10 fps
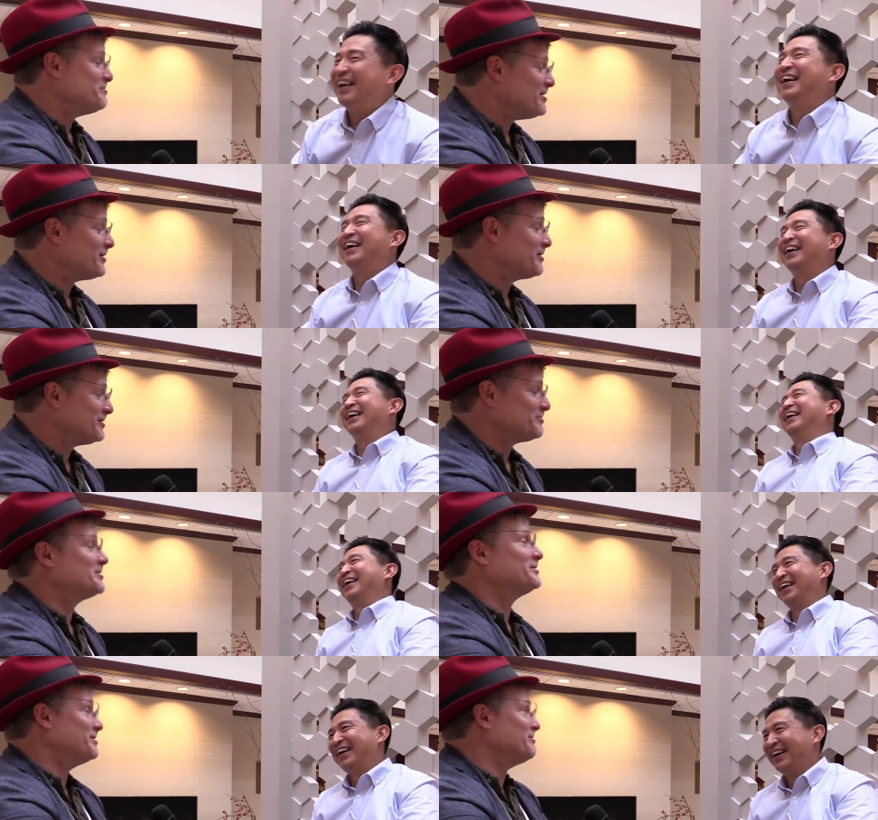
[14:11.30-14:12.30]
Speaker 1: about it,
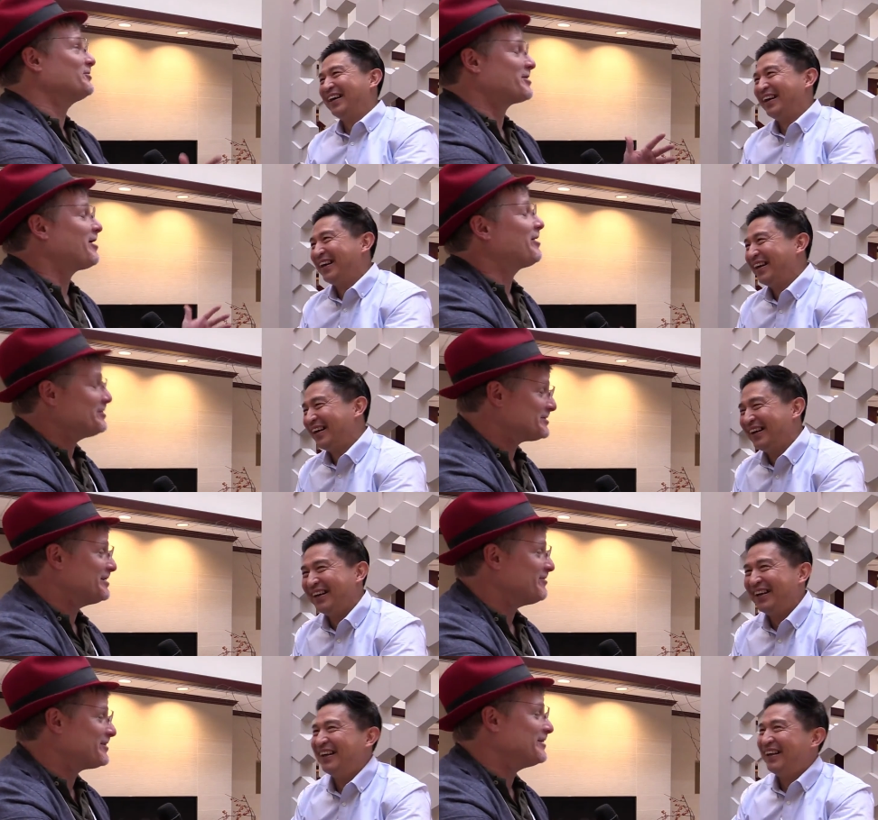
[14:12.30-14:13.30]
especially about the cars and
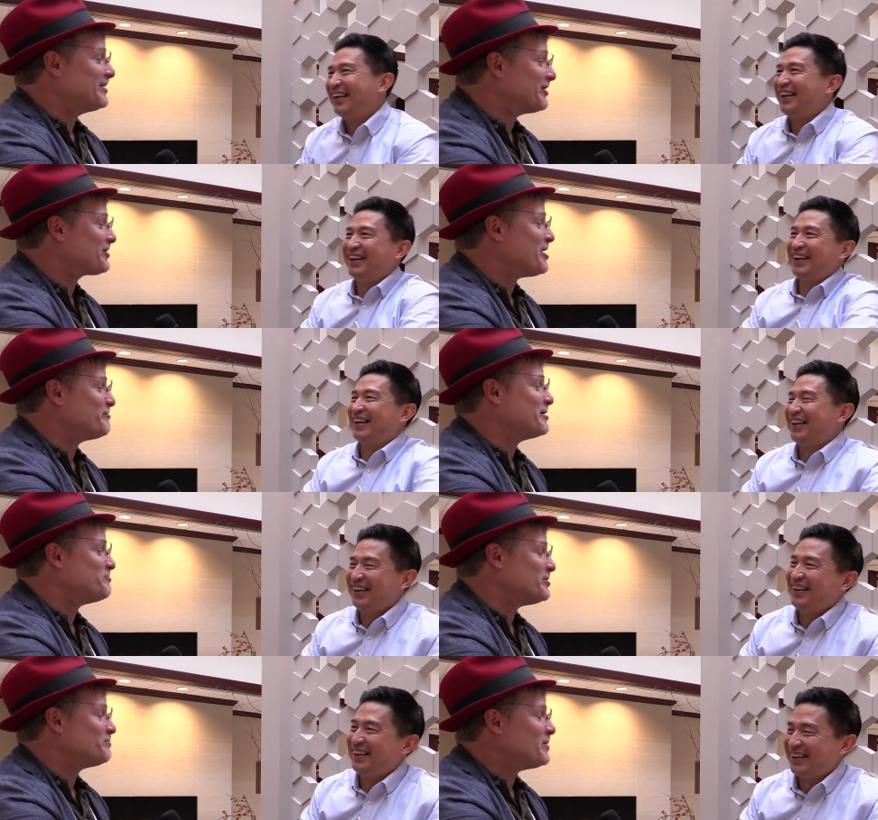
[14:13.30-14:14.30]
everything that are coming.
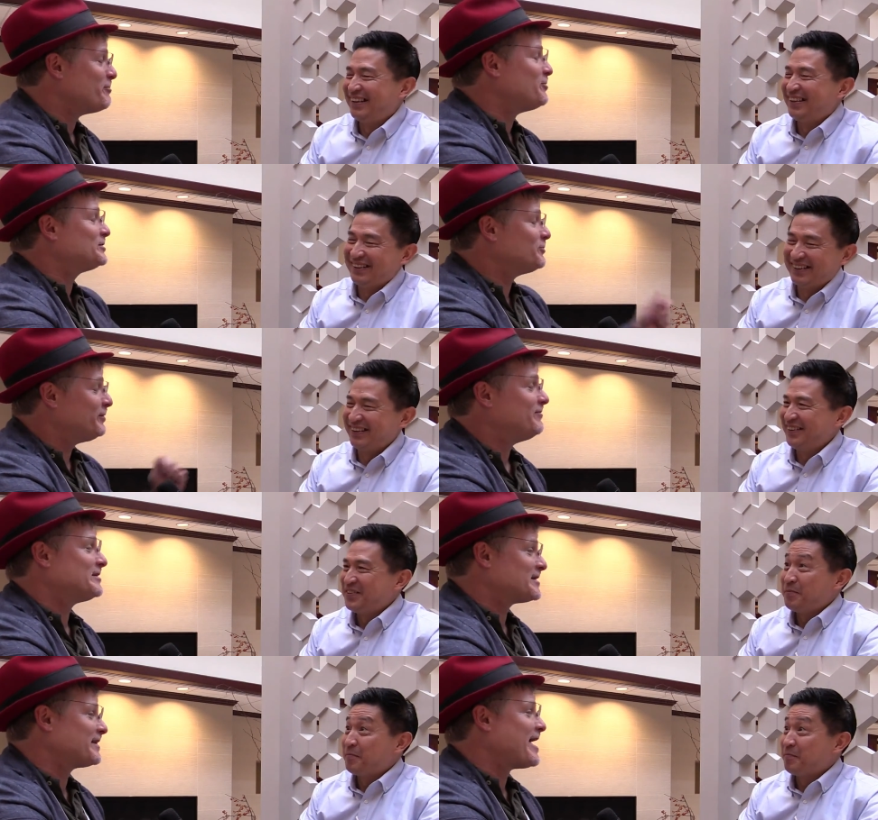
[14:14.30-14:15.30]
But maybe we should
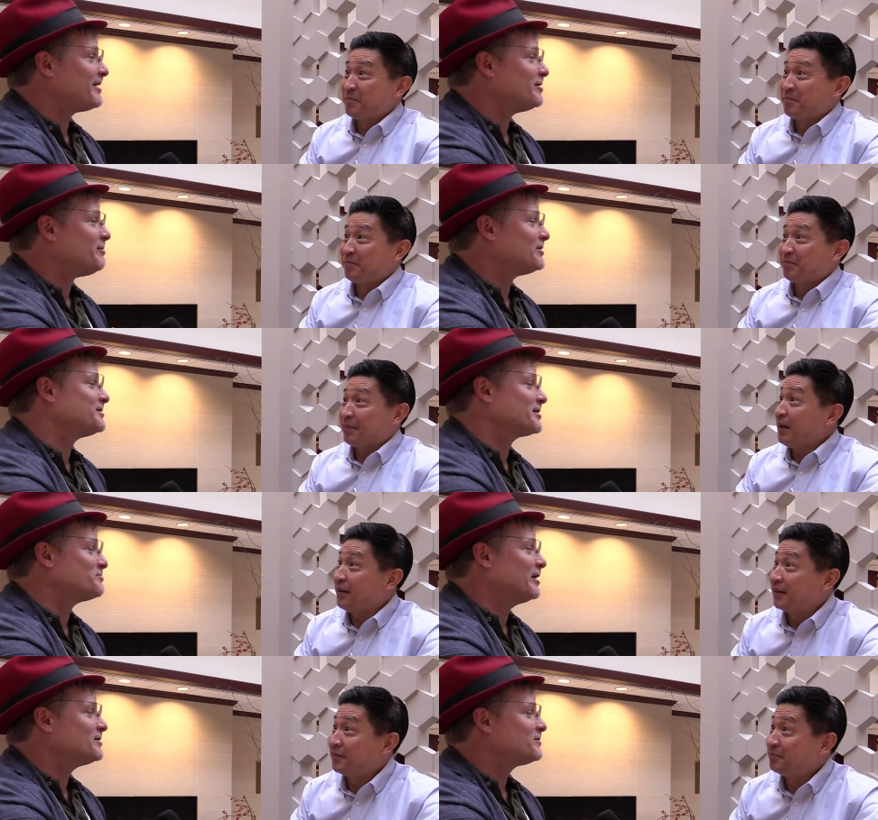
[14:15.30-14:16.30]
revisit that in about six
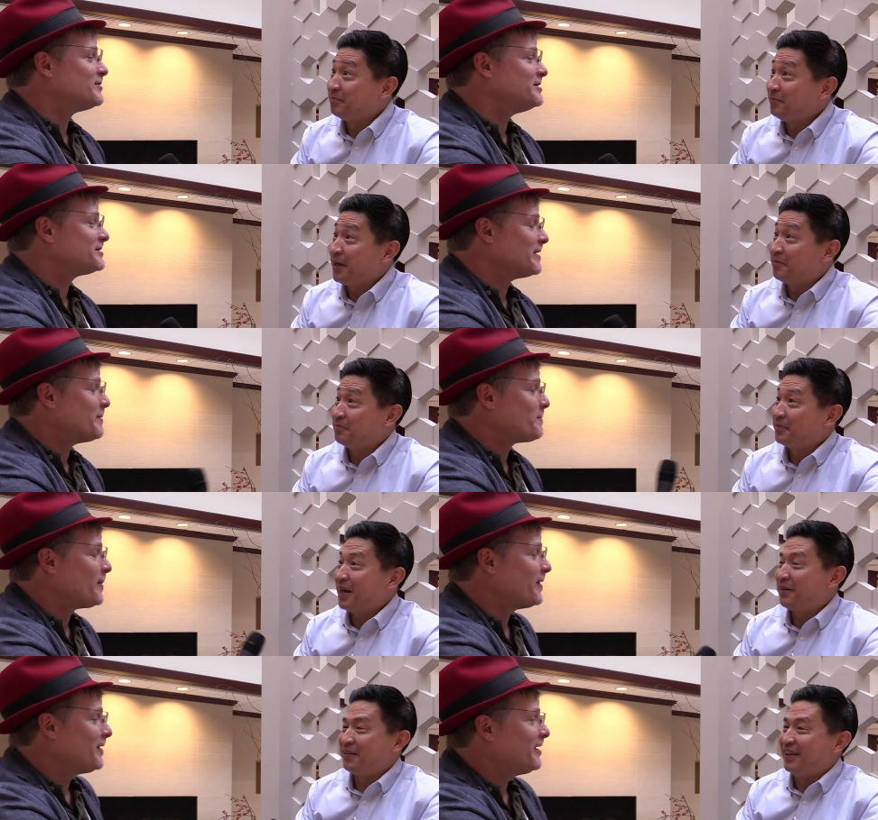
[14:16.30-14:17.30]
months. What do you say?
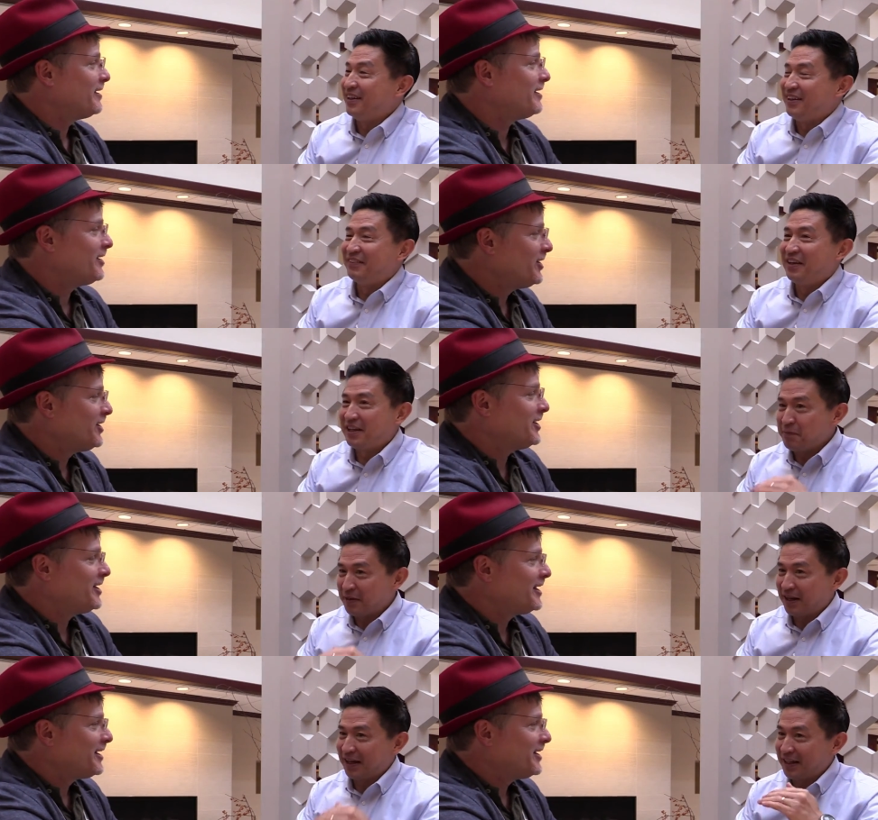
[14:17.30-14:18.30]
Speaker 2: Yeah, we we keep
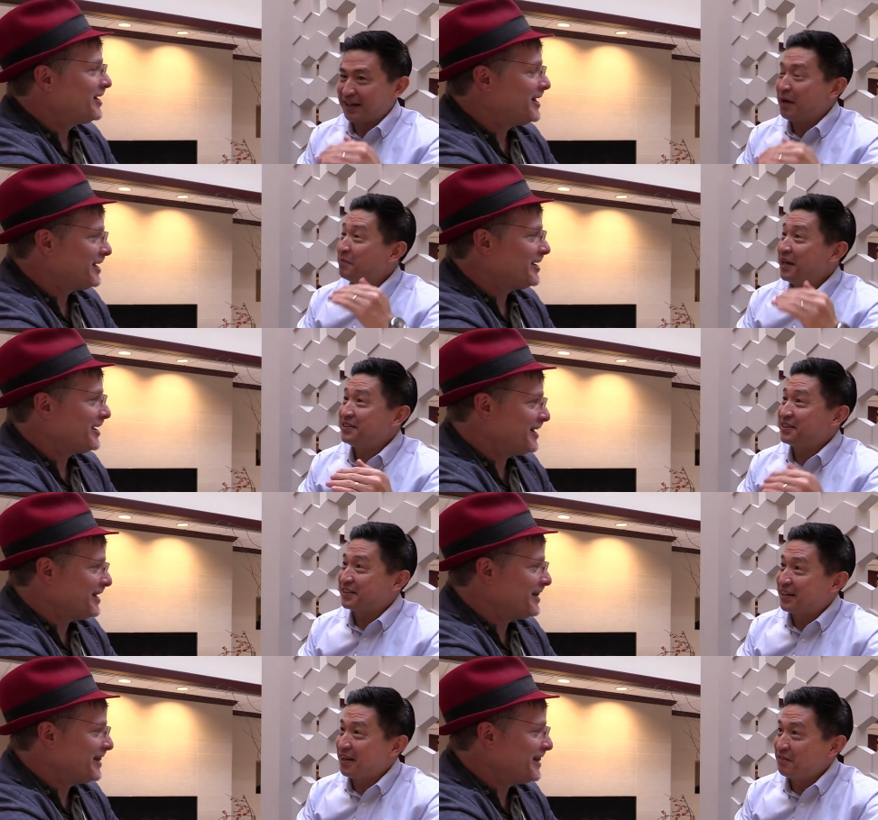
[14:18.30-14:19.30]
uh, getting updated
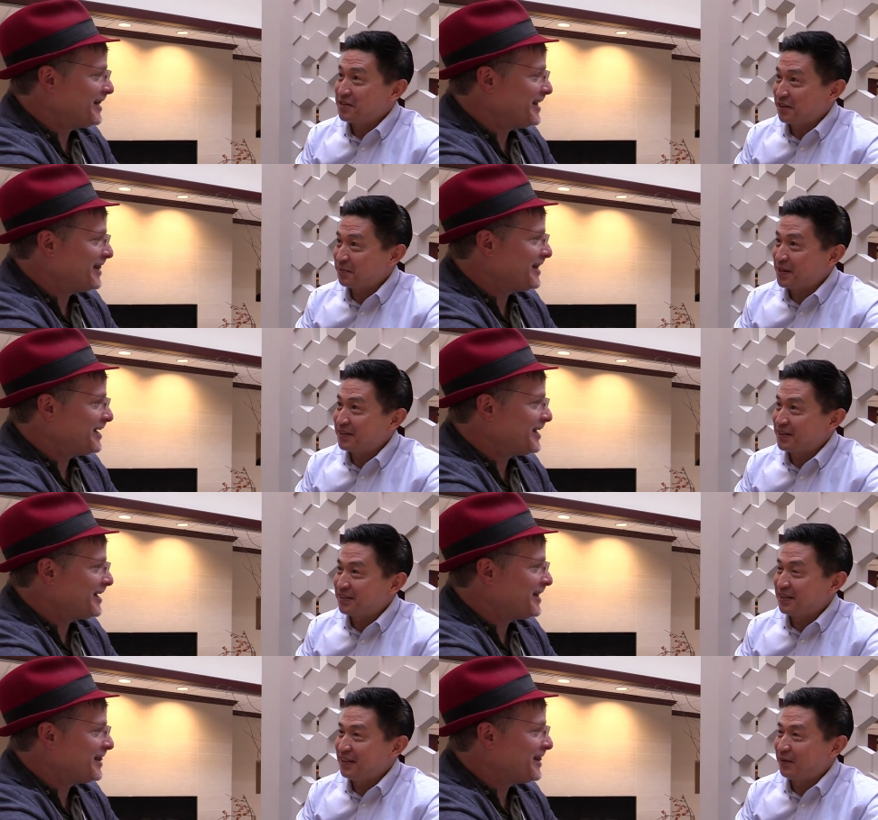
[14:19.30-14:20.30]
uh, every six months and
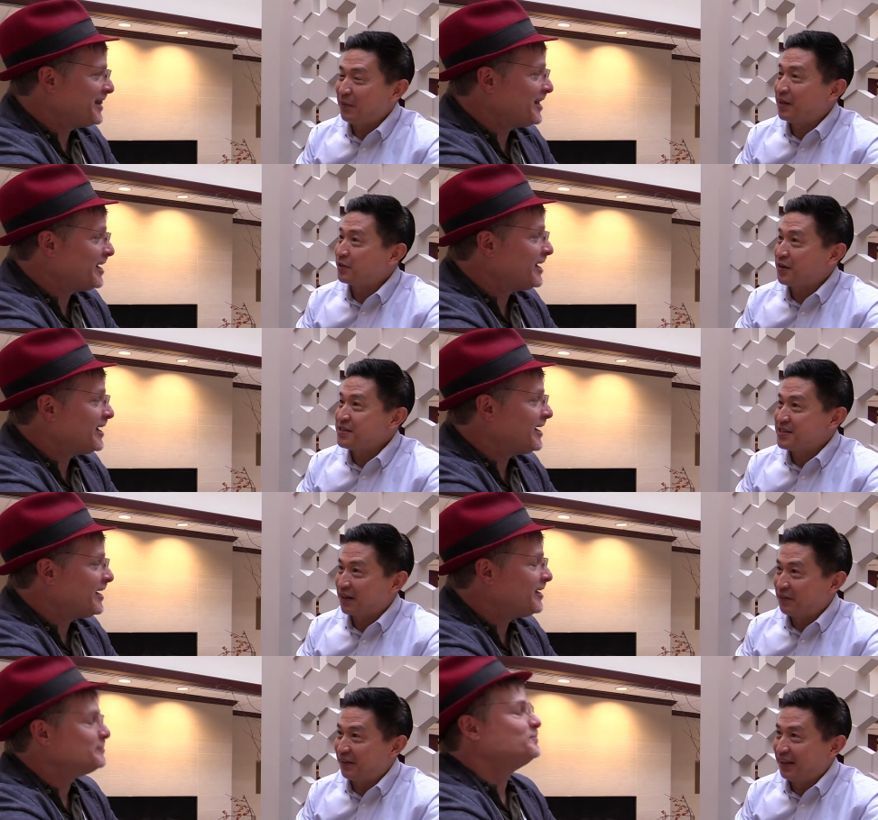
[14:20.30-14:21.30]
see where the trends are
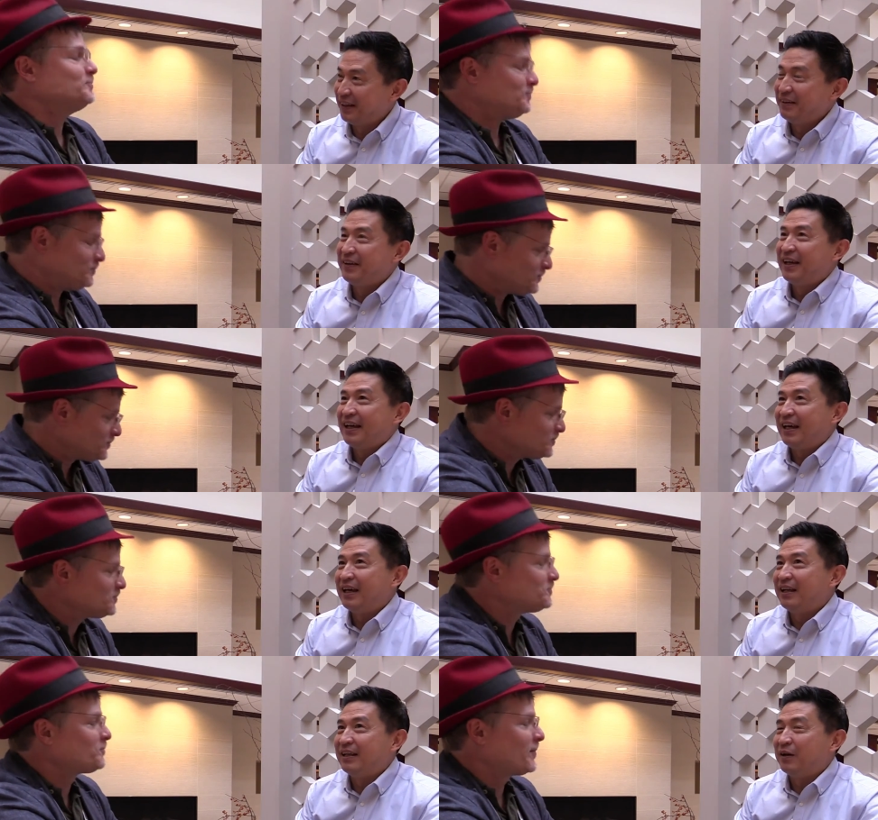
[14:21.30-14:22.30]
going,
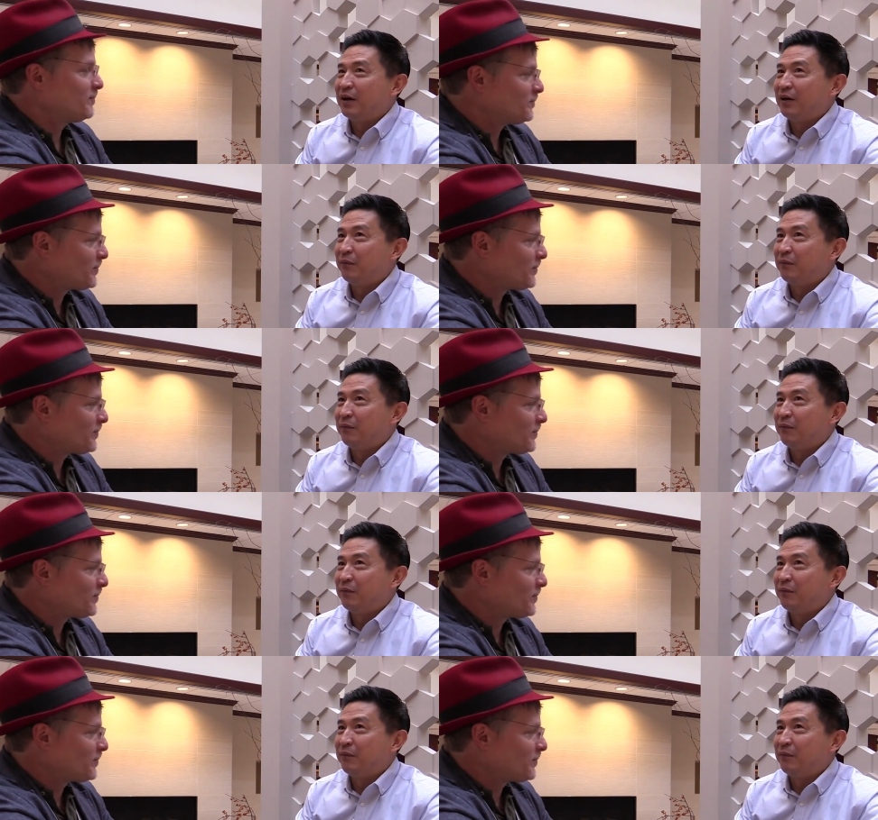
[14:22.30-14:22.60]
and uh,